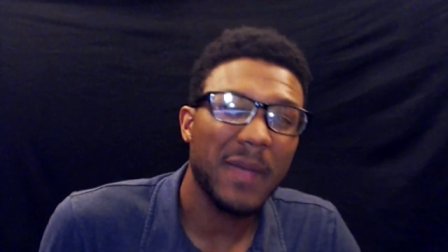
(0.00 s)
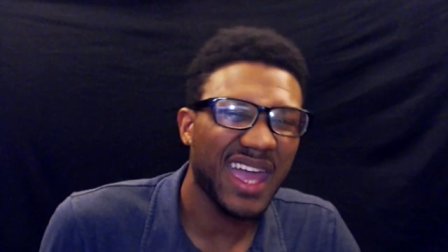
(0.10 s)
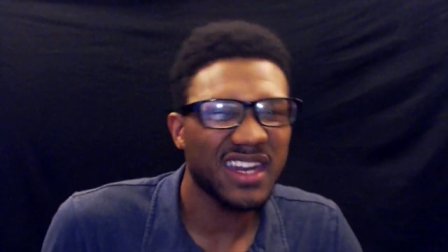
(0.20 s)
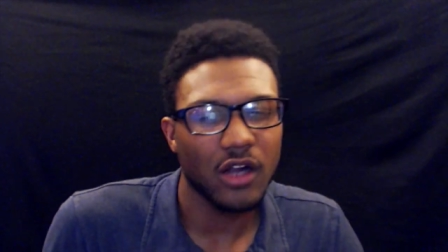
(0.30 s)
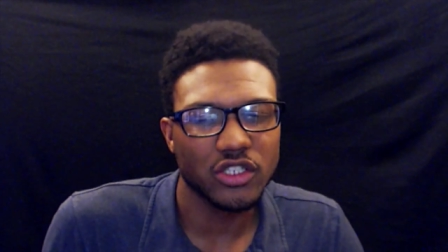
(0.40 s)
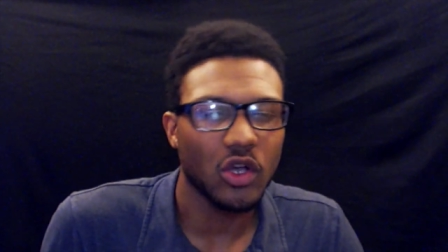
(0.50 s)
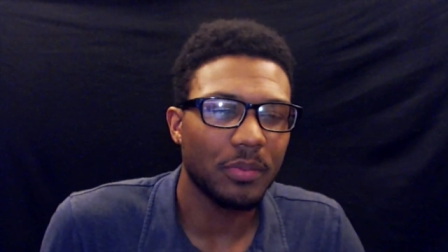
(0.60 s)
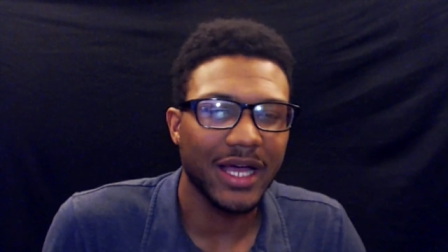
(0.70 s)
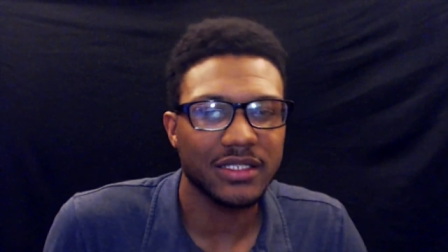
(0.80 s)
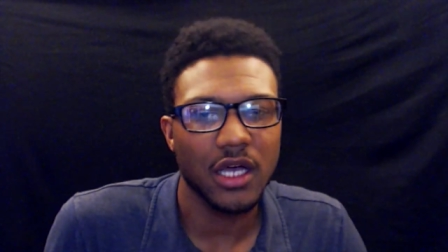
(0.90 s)
And it also
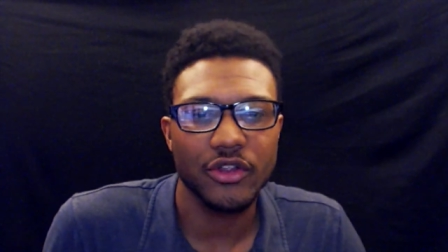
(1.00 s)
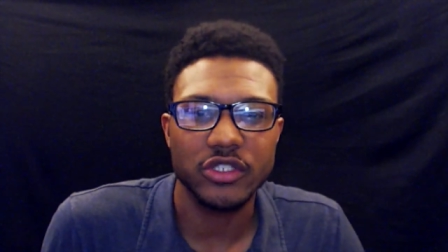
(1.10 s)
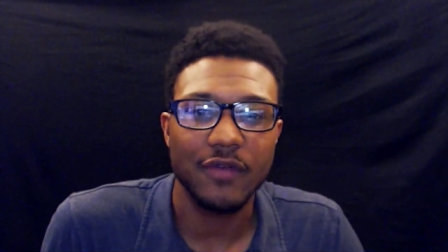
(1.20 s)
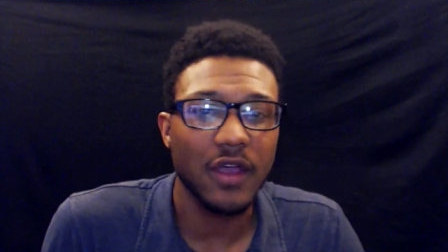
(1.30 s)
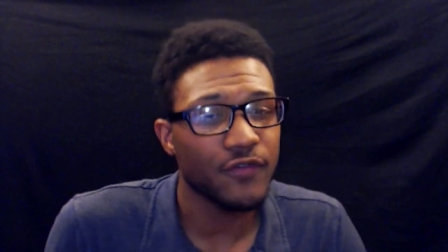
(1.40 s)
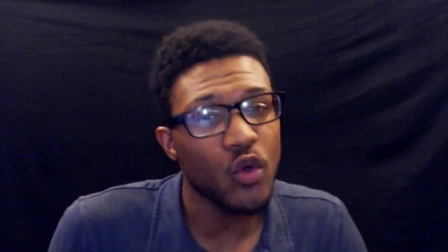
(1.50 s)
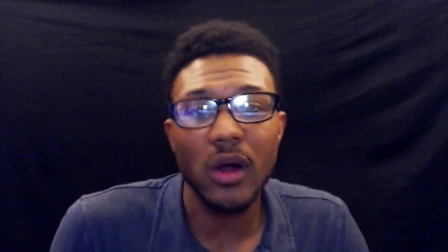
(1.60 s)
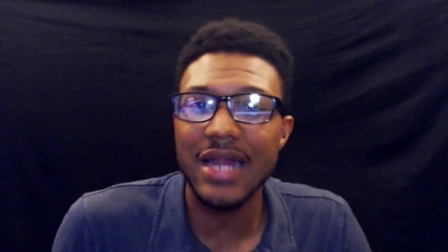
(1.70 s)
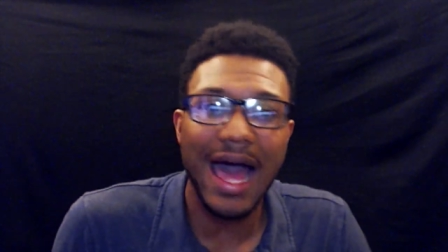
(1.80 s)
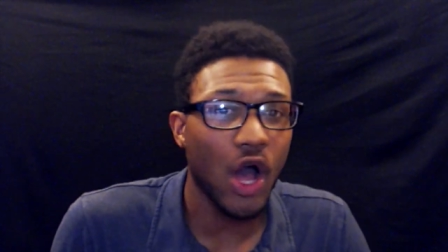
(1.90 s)
applies to other stuff. If you
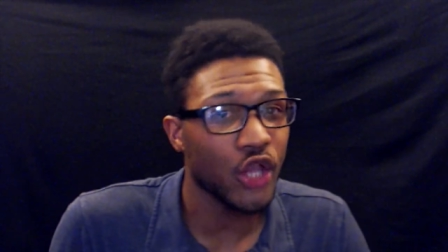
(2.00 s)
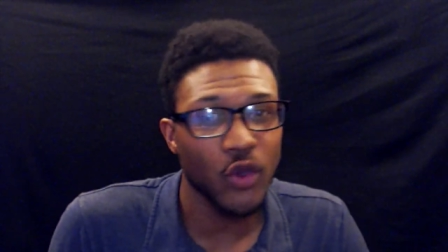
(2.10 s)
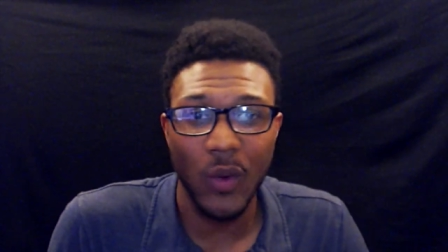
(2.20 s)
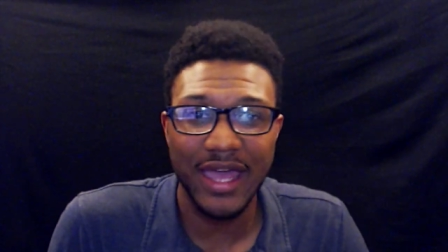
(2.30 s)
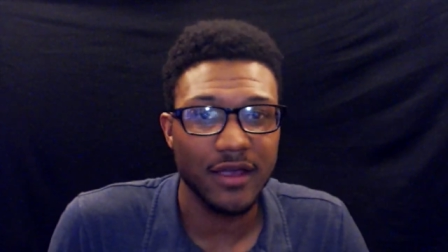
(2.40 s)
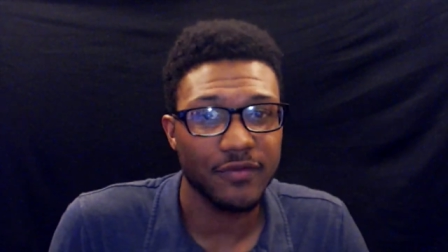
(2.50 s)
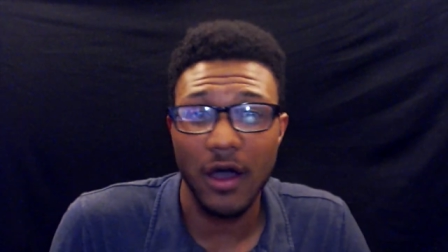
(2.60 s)
are not on the wave